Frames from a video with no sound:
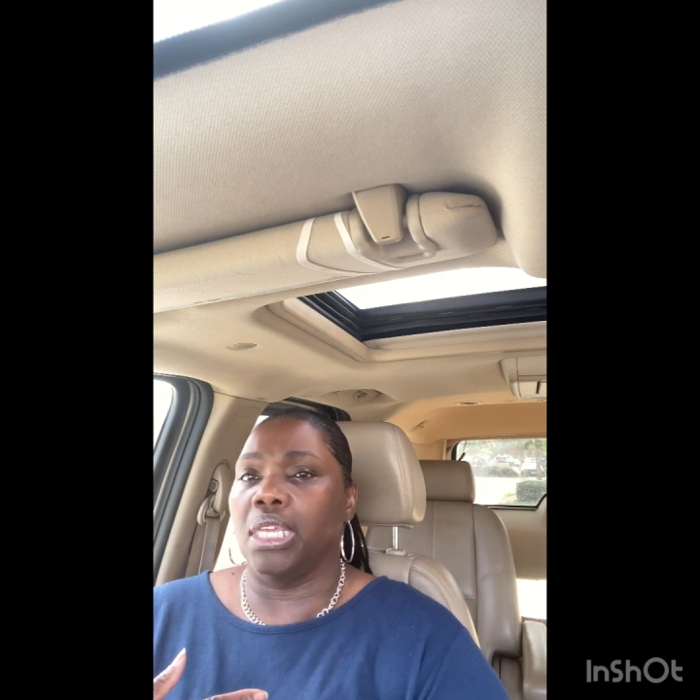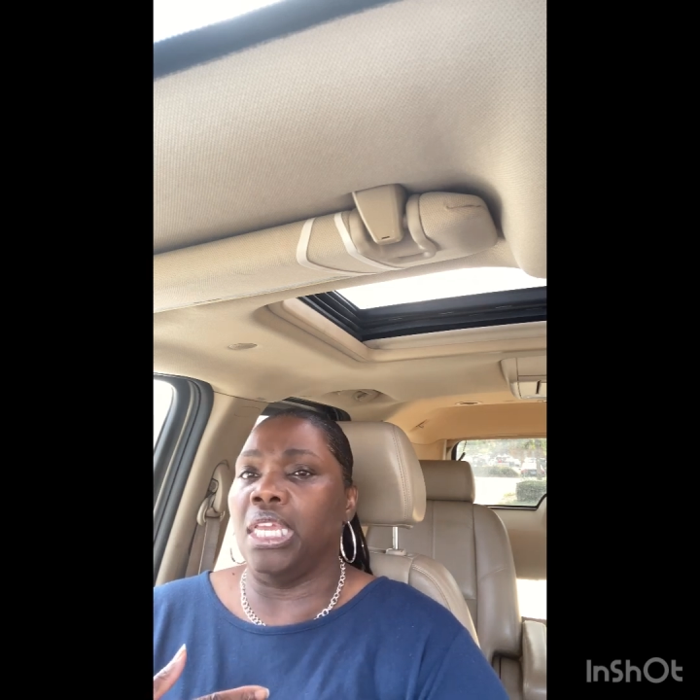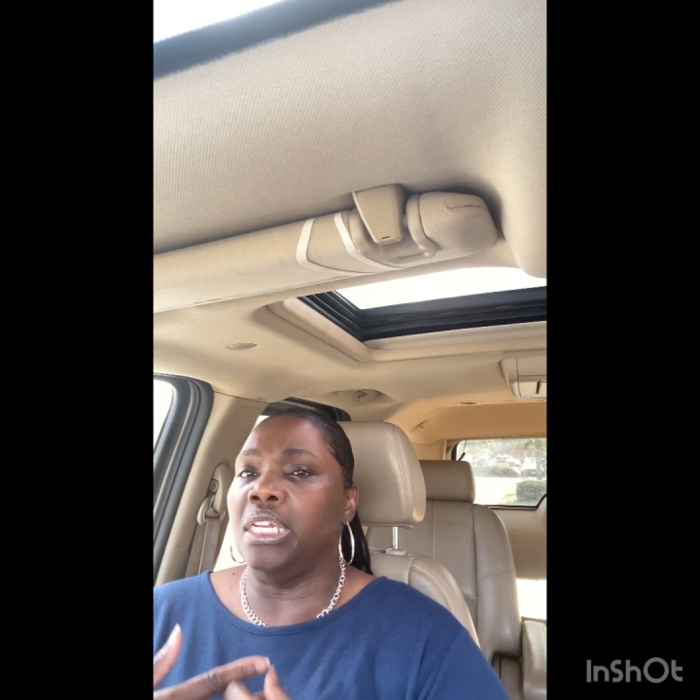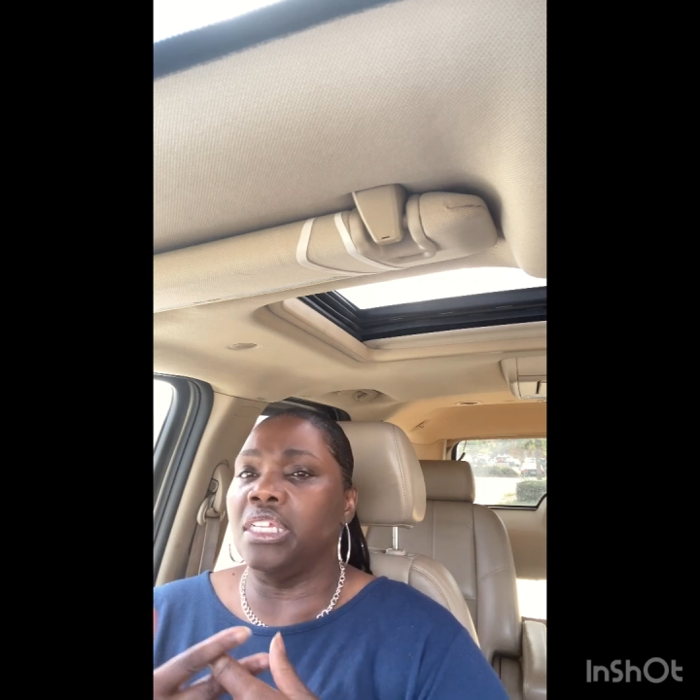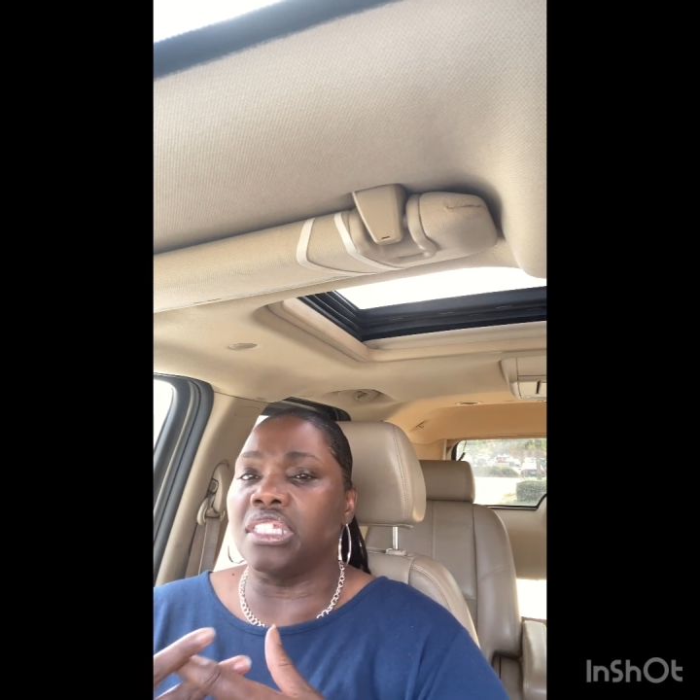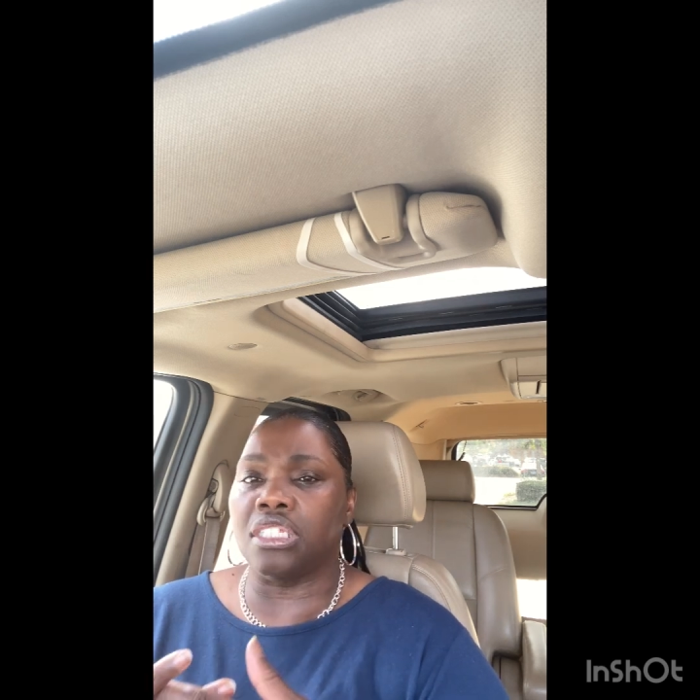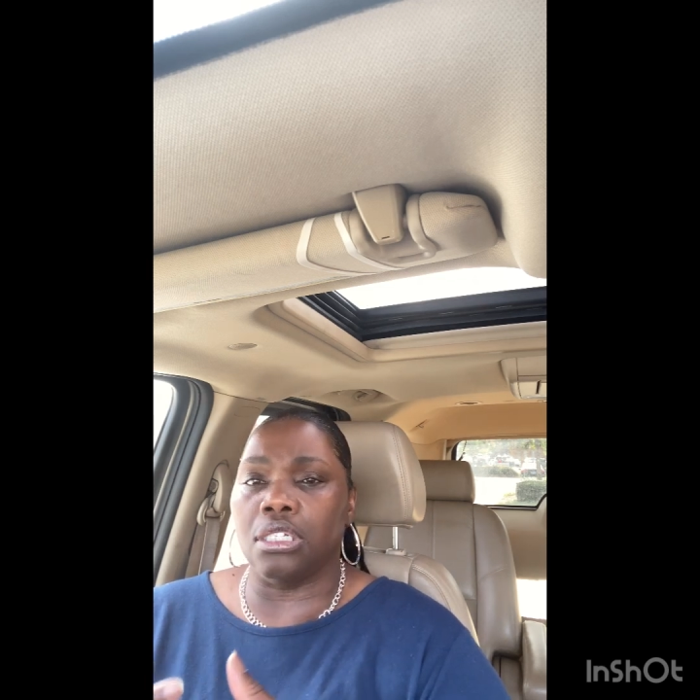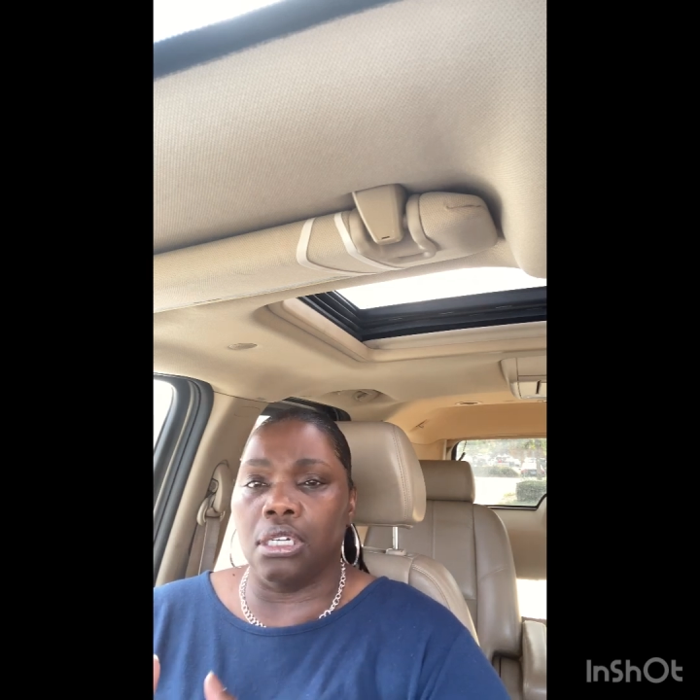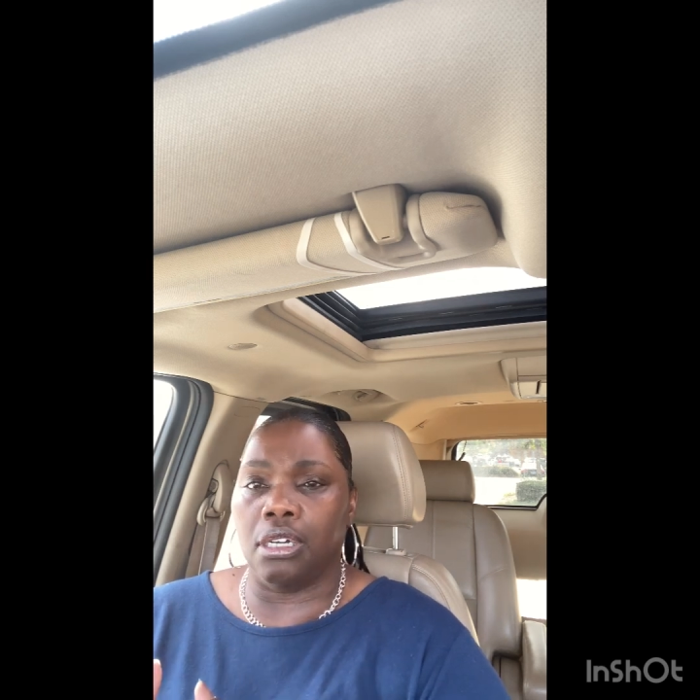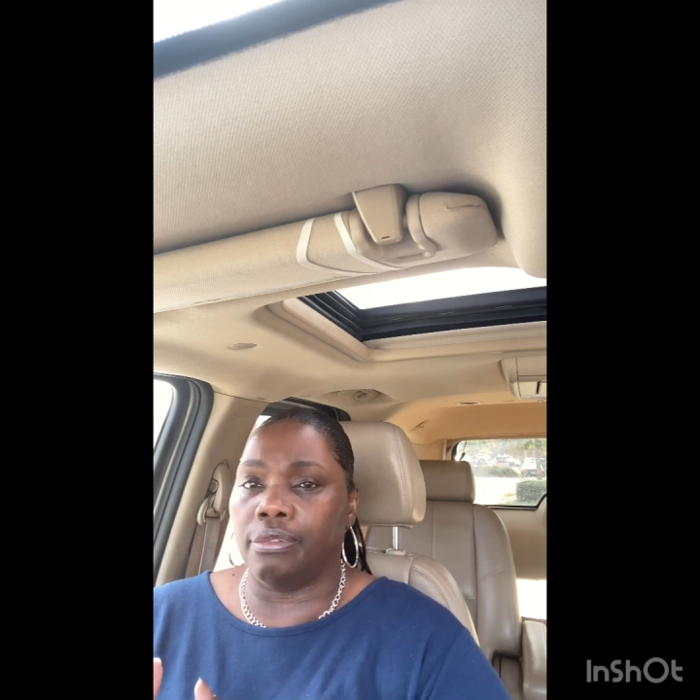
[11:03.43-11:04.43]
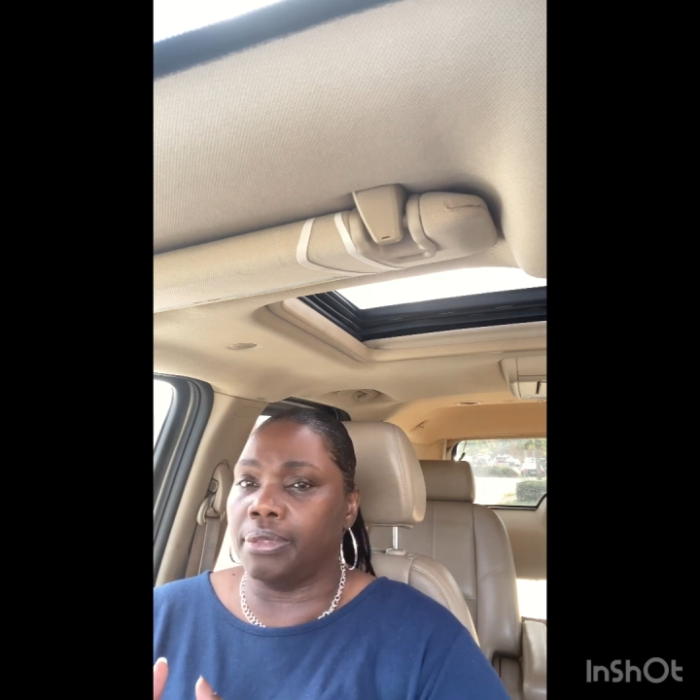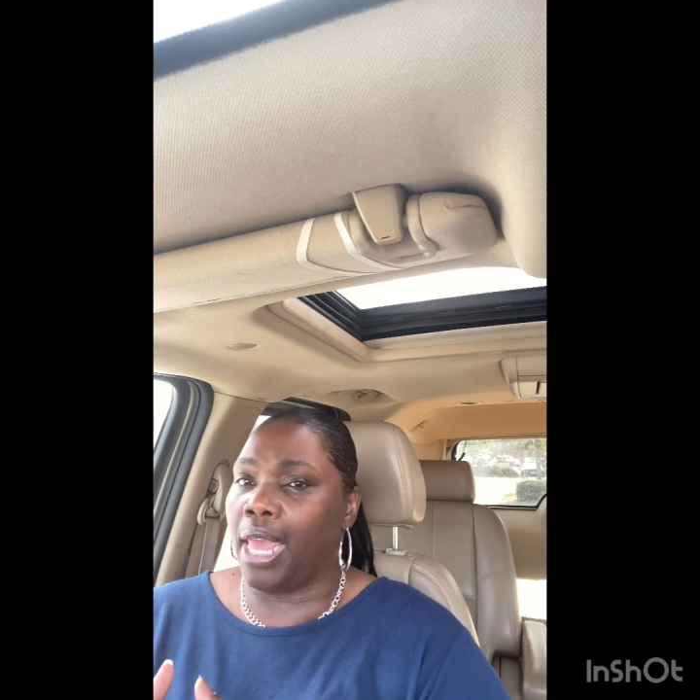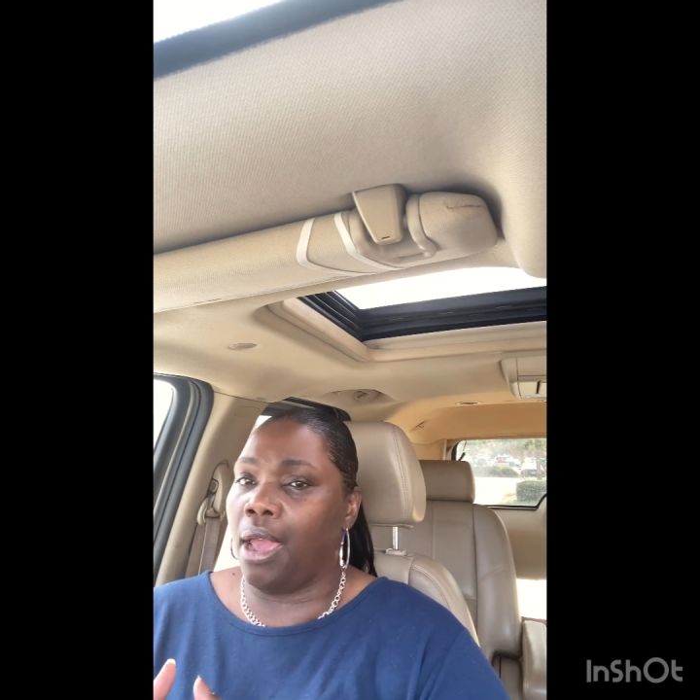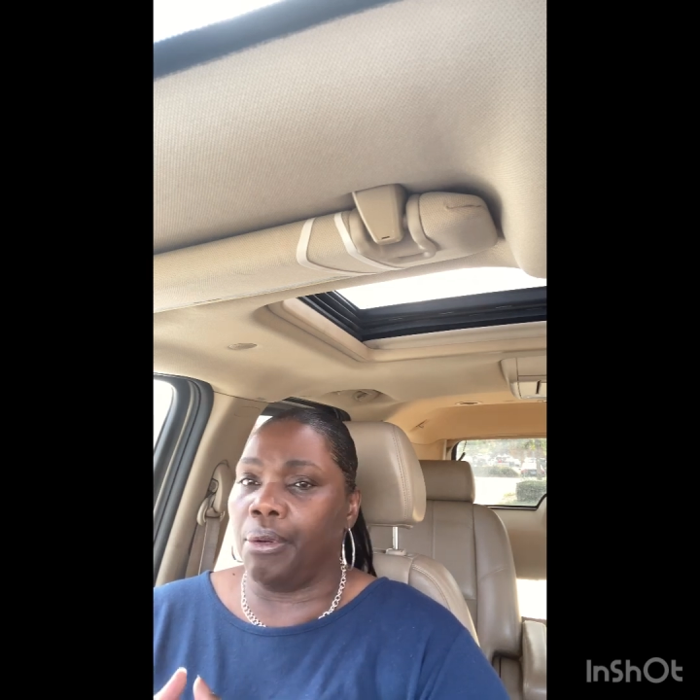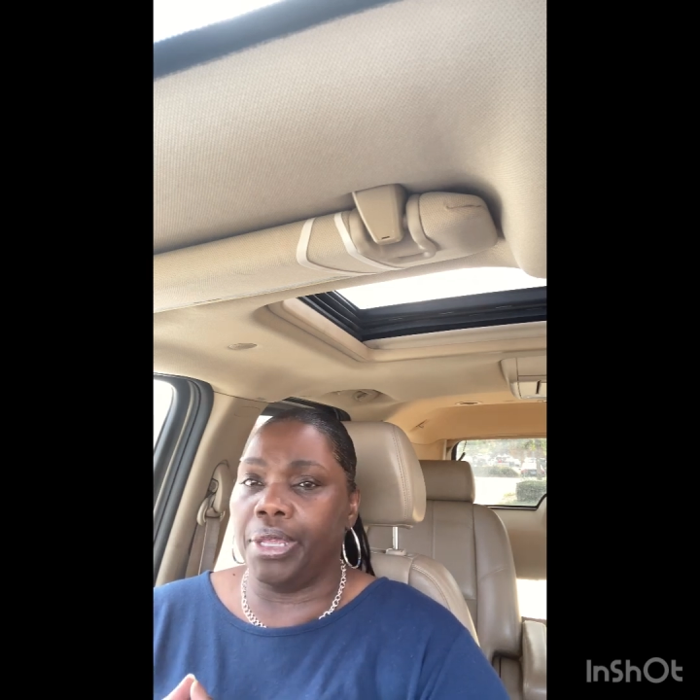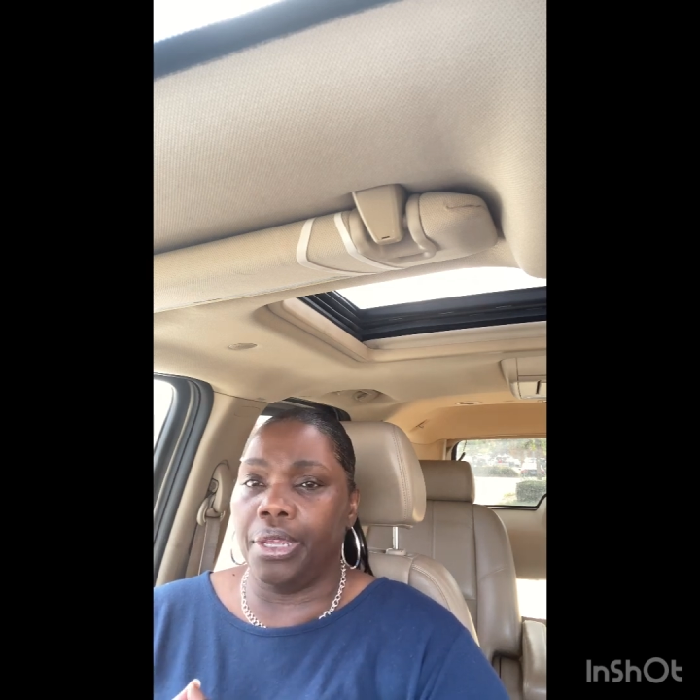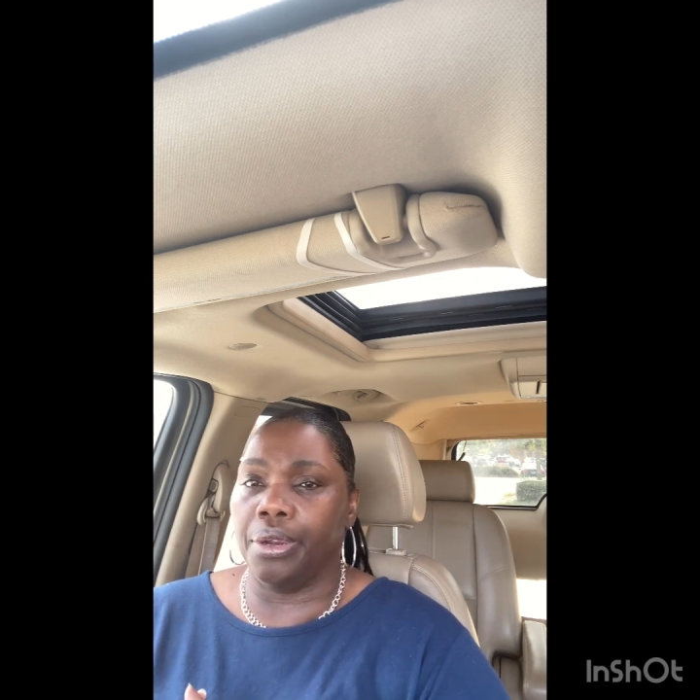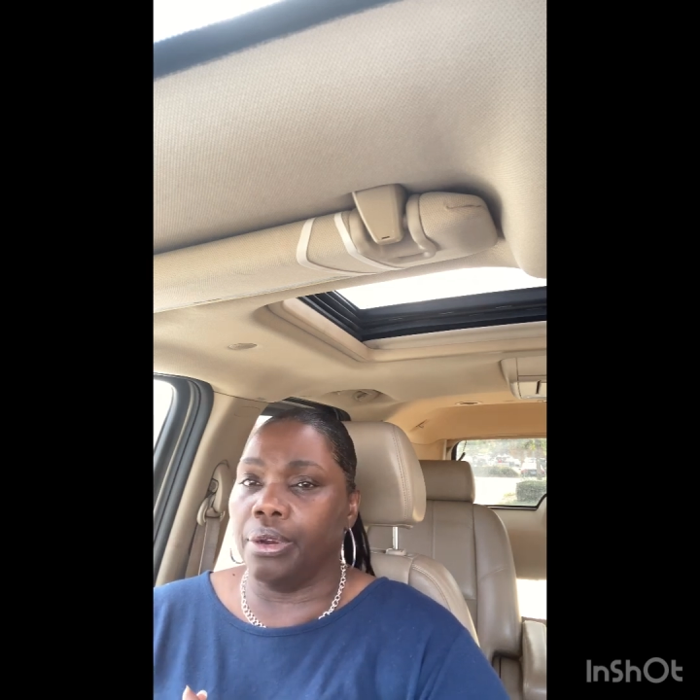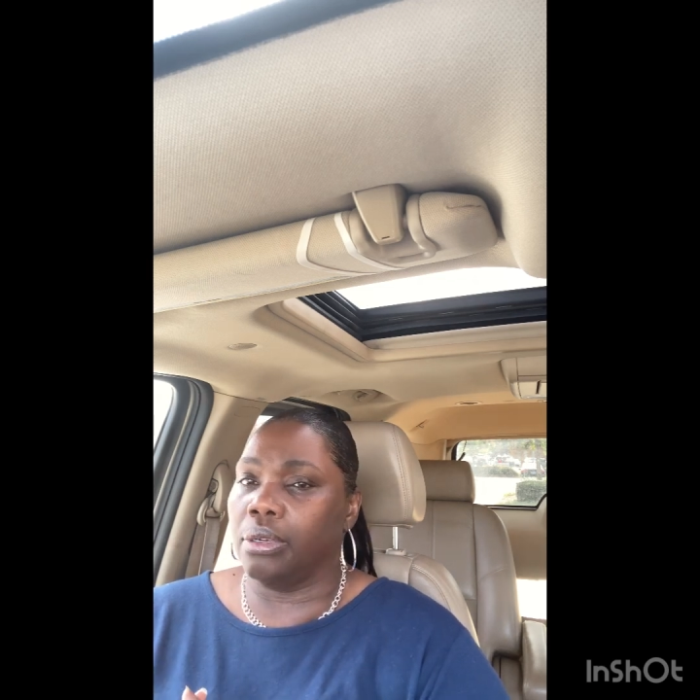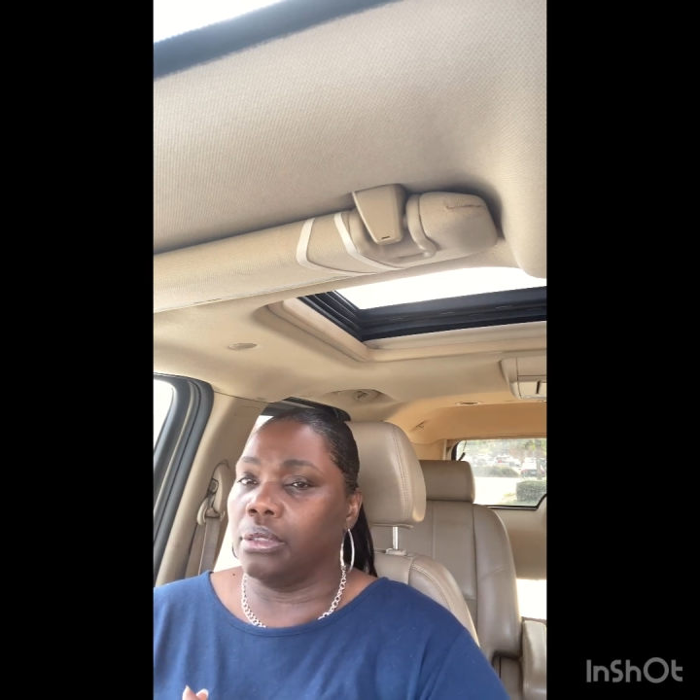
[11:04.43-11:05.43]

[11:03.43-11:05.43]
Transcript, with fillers: in this stuff down here